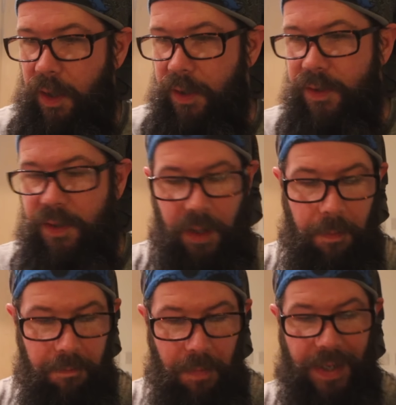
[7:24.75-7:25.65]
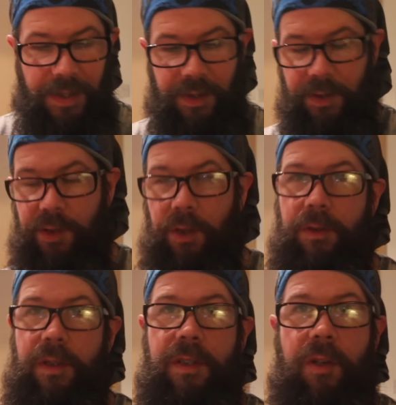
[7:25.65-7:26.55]
It's amazing
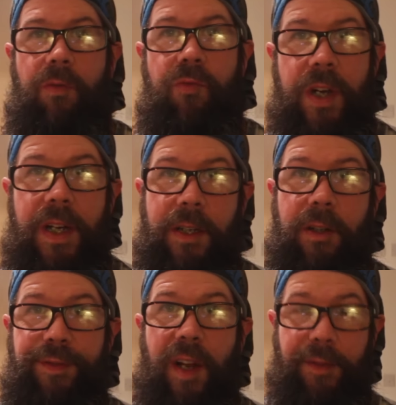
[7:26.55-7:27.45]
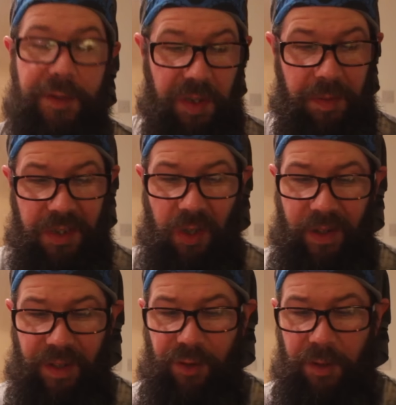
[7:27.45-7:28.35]
juice. It's got a really good flavour. Something
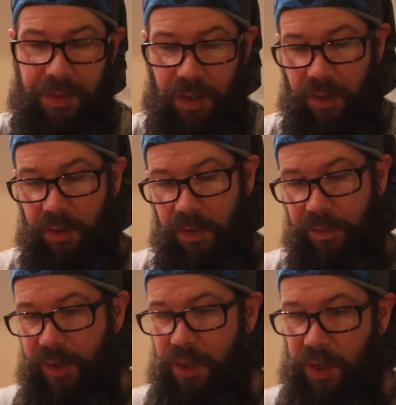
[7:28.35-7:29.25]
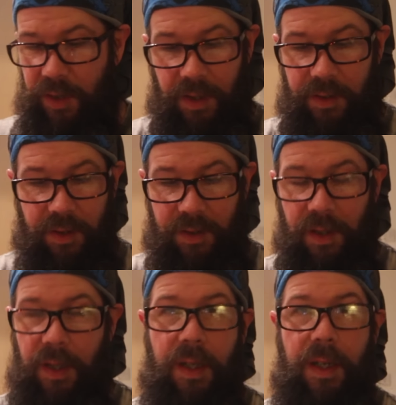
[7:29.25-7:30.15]
95% new VG. It just
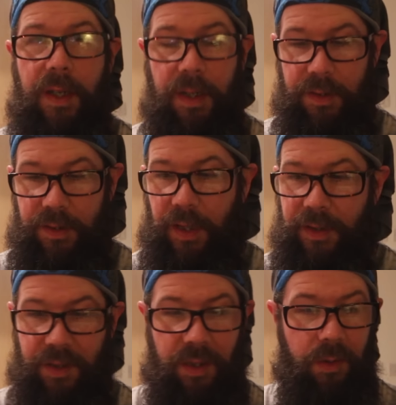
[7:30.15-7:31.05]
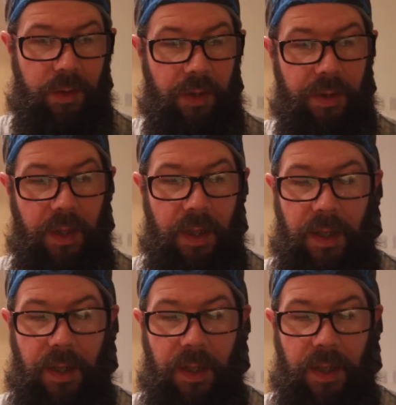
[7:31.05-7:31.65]
tastes so good.